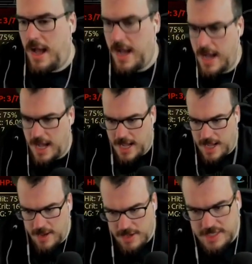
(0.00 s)
Uh,
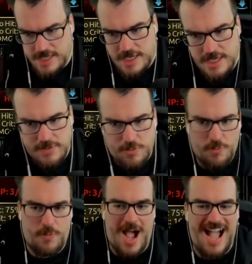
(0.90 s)

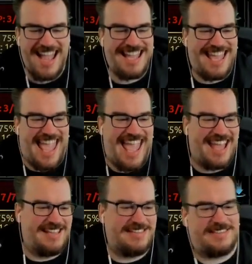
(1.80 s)
why
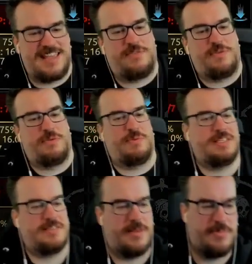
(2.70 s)
Gans, thank you for the
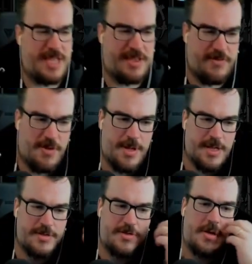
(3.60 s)
resub. Thank you very much.